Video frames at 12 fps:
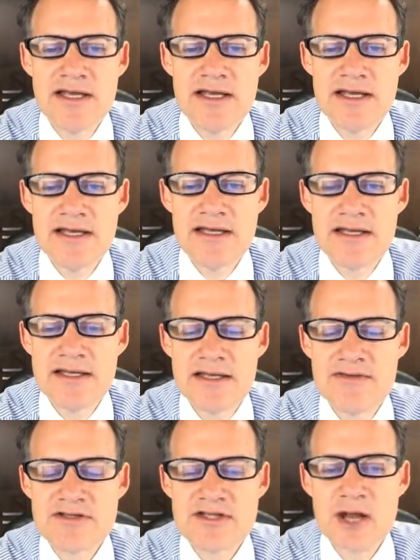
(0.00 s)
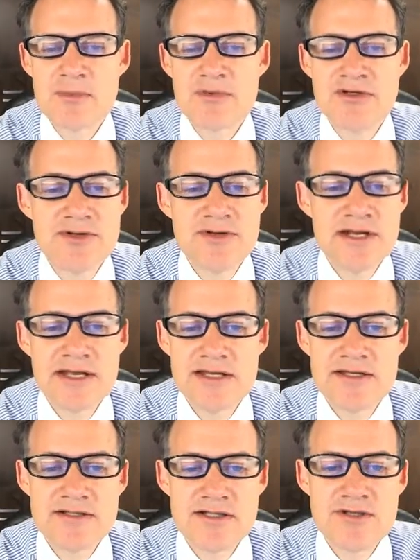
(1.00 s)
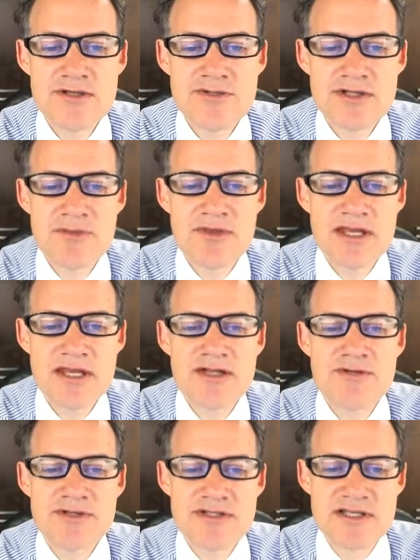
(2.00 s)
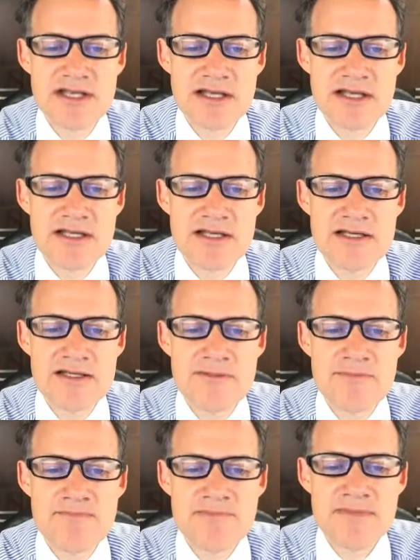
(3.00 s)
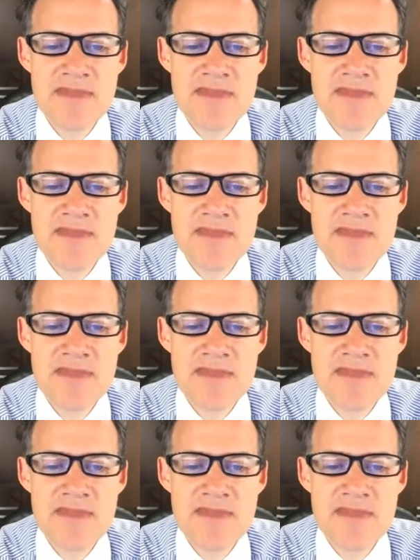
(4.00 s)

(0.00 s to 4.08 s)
give us an opportunity to do something interesting.